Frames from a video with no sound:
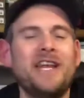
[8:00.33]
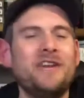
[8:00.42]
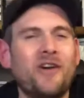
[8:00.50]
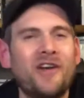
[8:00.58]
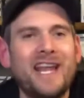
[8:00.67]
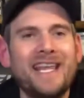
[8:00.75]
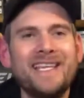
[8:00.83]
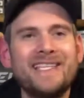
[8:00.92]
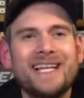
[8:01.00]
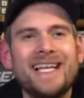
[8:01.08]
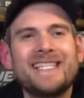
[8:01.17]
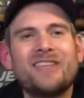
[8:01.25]
not
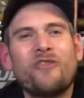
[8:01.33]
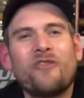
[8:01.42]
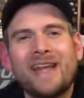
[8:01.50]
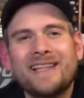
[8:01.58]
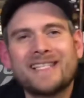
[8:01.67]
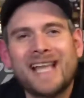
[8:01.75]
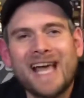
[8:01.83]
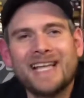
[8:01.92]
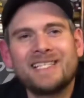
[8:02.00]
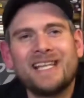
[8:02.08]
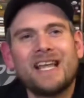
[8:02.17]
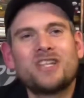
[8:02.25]
least, is the
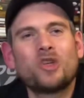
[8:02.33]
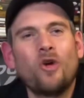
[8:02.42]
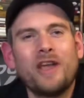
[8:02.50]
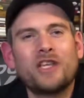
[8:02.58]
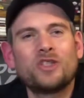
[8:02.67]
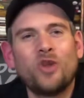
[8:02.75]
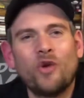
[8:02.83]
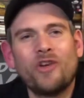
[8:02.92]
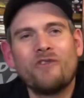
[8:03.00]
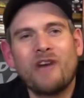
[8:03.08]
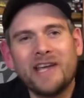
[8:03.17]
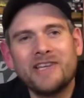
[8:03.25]
fantastic Toy
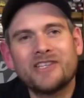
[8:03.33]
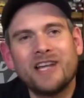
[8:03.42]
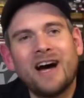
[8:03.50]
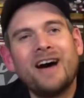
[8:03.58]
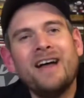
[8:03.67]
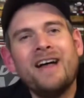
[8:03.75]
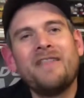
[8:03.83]
Story Racer.